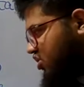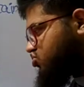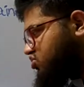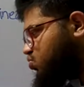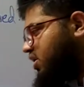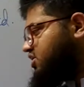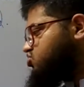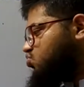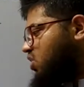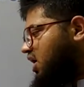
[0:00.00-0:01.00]
ratio is
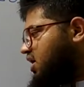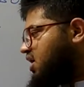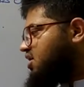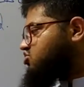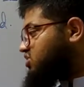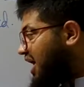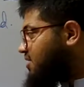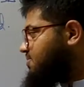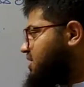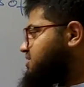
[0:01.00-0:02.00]
1:1. So
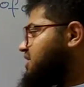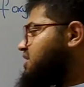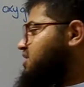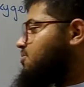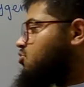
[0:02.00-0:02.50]
that means the